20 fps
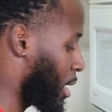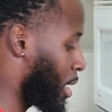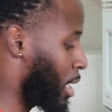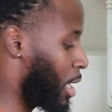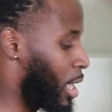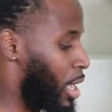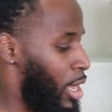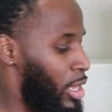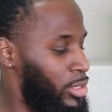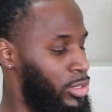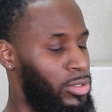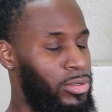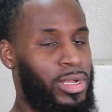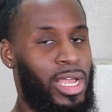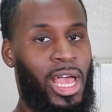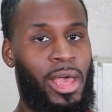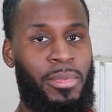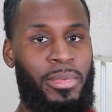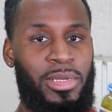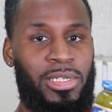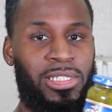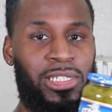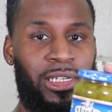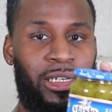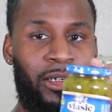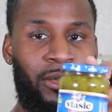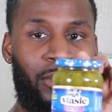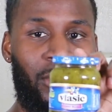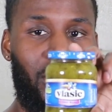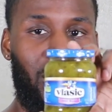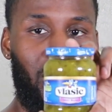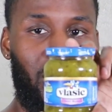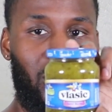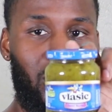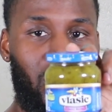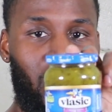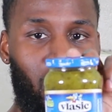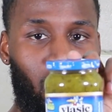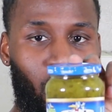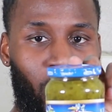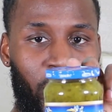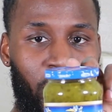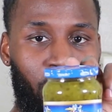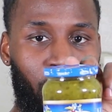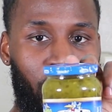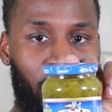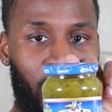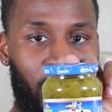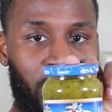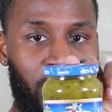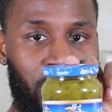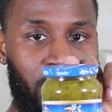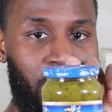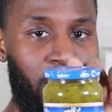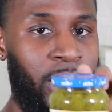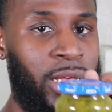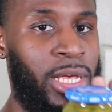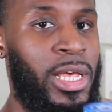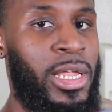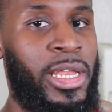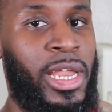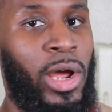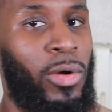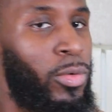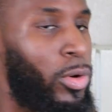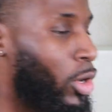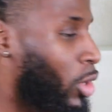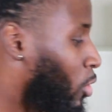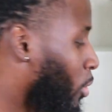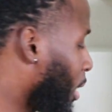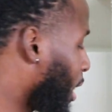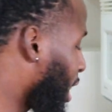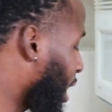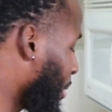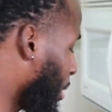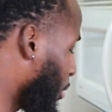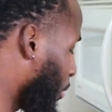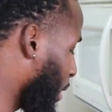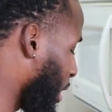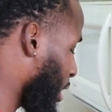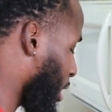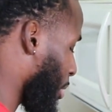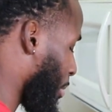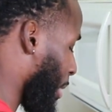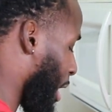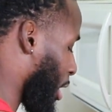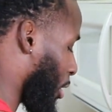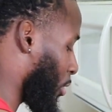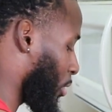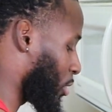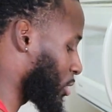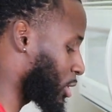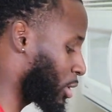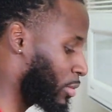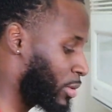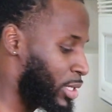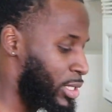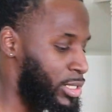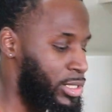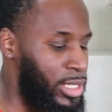I also got me some sweet relish. Now, real quick, let me read the macros on